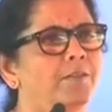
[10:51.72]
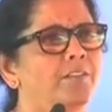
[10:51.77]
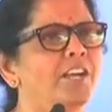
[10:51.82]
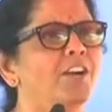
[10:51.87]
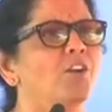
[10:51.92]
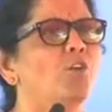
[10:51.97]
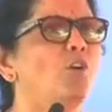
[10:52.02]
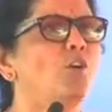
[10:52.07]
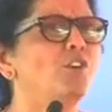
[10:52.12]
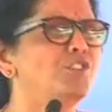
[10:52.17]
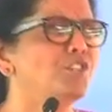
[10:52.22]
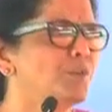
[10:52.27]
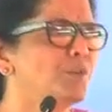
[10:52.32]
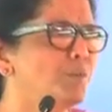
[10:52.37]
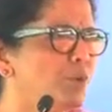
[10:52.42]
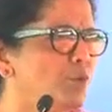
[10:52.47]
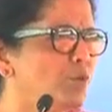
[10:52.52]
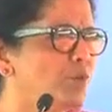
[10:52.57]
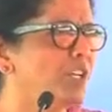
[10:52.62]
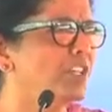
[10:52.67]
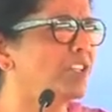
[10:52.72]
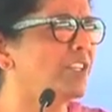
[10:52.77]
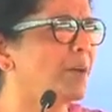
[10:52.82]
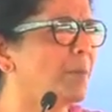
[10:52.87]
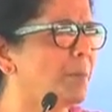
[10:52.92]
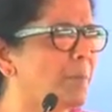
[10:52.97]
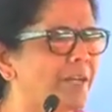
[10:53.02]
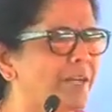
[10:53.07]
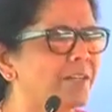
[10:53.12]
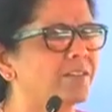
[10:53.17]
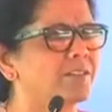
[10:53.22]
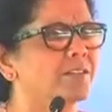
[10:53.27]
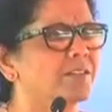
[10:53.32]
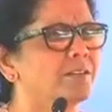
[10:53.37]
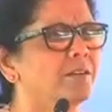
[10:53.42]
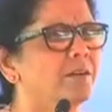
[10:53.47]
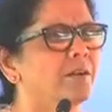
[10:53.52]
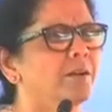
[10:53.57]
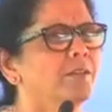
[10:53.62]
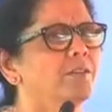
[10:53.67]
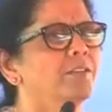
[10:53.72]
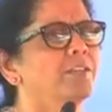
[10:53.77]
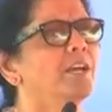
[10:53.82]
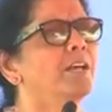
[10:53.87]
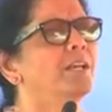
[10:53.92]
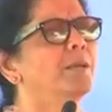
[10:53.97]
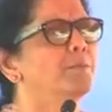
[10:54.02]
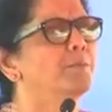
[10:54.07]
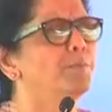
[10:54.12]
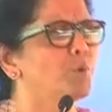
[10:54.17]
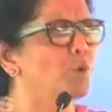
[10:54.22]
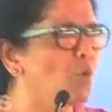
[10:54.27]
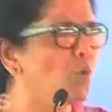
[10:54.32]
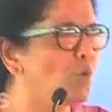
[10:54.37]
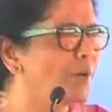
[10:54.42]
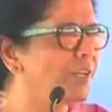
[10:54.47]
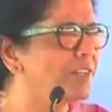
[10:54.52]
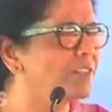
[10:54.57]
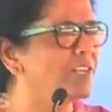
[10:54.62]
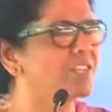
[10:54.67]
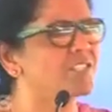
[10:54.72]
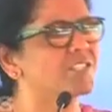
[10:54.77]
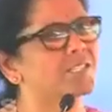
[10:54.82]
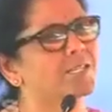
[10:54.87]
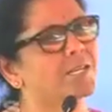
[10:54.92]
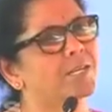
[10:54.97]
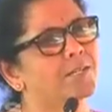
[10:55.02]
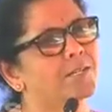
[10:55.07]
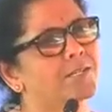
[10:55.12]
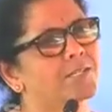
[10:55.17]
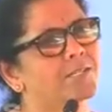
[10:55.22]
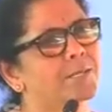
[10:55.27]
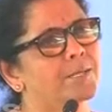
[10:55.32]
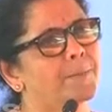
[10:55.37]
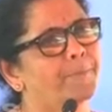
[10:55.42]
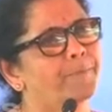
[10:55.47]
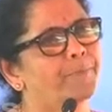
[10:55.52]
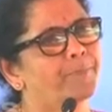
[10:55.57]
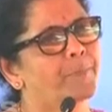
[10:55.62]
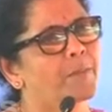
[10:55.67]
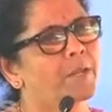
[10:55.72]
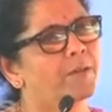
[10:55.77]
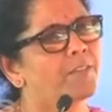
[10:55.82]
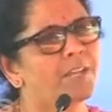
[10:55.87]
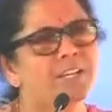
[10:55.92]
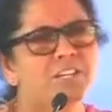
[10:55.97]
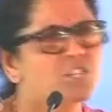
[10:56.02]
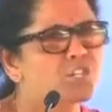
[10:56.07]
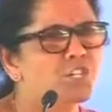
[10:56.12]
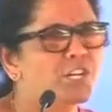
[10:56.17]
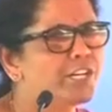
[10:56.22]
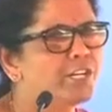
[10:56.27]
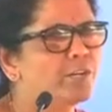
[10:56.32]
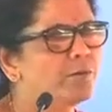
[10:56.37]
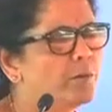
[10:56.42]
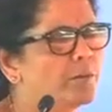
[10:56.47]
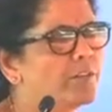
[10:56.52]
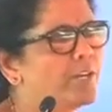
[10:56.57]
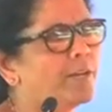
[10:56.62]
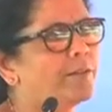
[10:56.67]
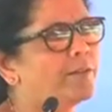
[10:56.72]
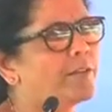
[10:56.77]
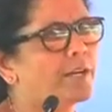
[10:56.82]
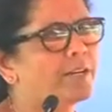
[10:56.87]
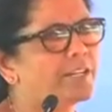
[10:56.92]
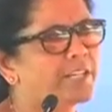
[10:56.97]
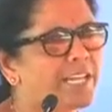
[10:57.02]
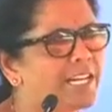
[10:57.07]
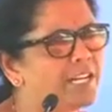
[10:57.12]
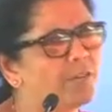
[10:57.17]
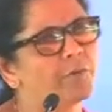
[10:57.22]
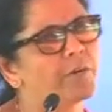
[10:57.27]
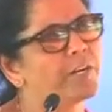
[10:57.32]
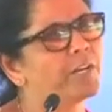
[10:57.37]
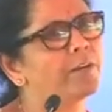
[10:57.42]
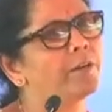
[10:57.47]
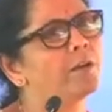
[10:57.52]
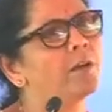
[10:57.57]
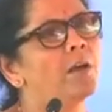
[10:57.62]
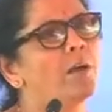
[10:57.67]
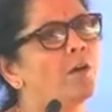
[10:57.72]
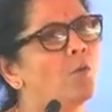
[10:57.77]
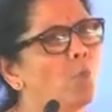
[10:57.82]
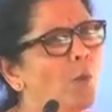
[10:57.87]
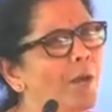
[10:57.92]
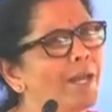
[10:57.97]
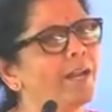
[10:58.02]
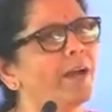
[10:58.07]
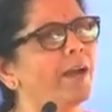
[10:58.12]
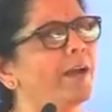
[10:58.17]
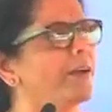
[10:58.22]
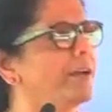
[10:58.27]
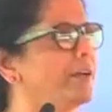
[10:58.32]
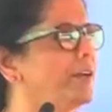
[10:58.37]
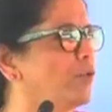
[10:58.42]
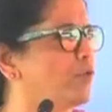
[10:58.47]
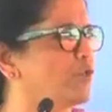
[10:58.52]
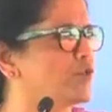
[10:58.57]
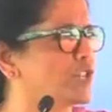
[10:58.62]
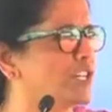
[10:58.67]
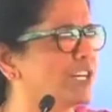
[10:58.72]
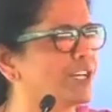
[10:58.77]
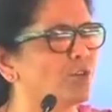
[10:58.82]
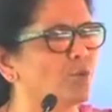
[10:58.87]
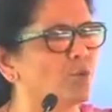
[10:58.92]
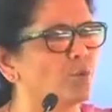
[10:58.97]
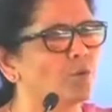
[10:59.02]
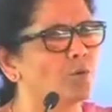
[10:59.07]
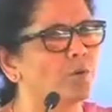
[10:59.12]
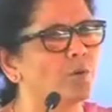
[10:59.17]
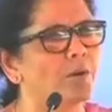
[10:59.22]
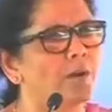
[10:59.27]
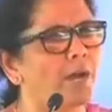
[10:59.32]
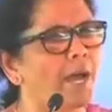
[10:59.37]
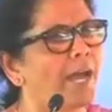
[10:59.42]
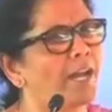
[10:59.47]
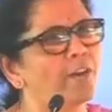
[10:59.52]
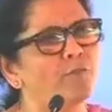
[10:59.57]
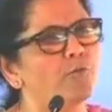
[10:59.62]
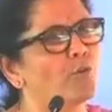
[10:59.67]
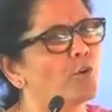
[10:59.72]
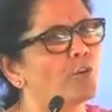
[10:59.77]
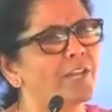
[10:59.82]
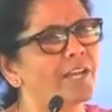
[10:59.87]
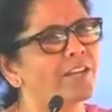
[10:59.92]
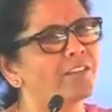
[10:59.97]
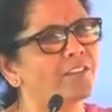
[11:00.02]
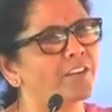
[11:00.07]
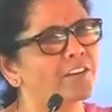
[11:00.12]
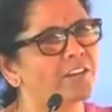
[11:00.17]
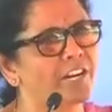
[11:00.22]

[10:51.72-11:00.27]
They're contributing their might. They're improving their skills. They're delivering well ahead of schedule. And for that, the